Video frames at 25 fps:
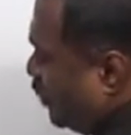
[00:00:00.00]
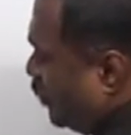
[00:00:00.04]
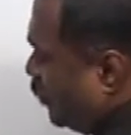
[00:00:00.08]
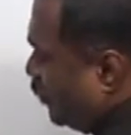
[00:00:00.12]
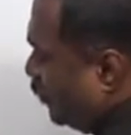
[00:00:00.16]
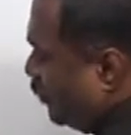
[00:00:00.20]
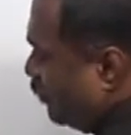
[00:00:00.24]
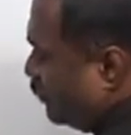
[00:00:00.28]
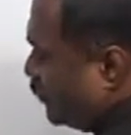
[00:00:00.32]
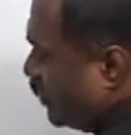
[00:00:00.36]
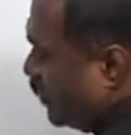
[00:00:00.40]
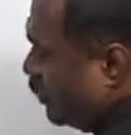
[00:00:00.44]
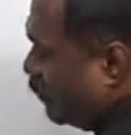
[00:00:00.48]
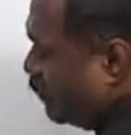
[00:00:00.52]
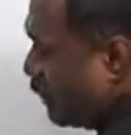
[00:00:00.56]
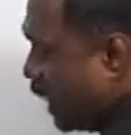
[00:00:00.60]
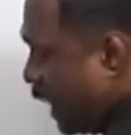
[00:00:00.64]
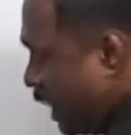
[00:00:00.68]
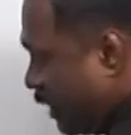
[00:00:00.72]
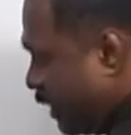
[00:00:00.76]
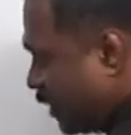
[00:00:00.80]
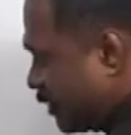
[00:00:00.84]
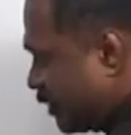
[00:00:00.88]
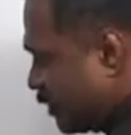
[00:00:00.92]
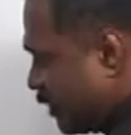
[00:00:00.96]
is 15
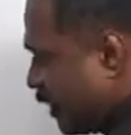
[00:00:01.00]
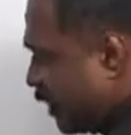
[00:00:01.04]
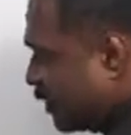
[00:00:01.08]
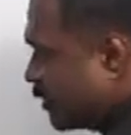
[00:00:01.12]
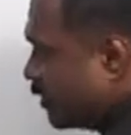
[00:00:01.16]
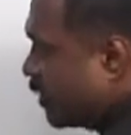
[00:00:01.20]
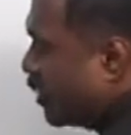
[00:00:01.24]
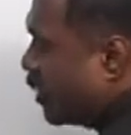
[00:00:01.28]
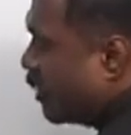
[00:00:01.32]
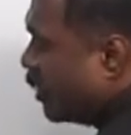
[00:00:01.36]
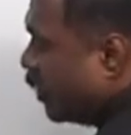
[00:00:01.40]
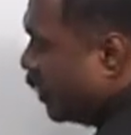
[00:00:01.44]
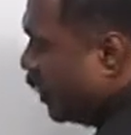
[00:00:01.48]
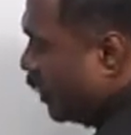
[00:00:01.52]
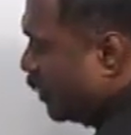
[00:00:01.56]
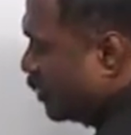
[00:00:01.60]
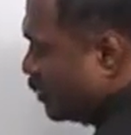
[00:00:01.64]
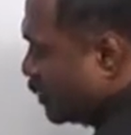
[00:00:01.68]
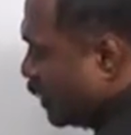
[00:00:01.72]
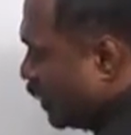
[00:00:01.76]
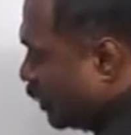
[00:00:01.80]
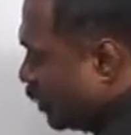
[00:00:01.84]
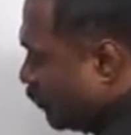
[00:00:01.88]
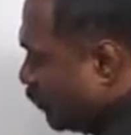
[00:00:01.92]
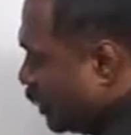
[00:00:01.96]
minus 6, it is
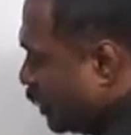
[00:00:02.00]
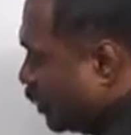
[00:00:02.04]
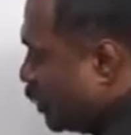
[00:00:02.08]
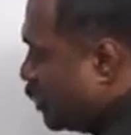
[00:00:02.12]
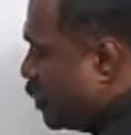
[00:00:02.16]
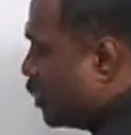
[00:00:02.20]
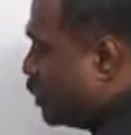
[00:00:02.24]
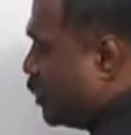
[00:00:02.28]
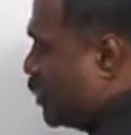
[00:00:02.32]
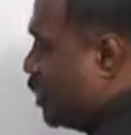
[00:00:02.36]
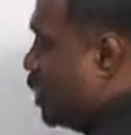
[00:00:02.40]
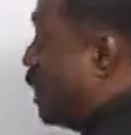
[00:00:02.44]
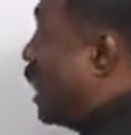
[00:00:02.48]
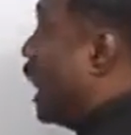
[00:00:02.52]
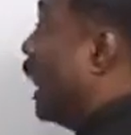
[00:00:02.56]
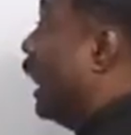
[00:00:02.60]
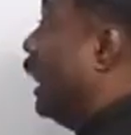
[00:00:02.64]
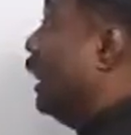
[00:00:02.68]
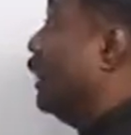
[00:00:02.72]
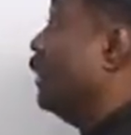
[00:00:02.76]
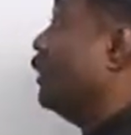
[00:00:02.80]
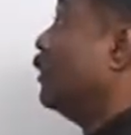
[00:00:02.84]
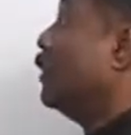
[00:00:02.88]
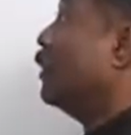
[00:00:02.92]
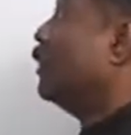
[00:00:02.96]
nothing but
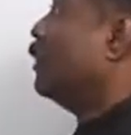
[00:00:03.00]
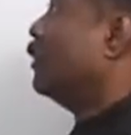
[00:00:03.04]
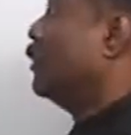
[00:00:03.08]
9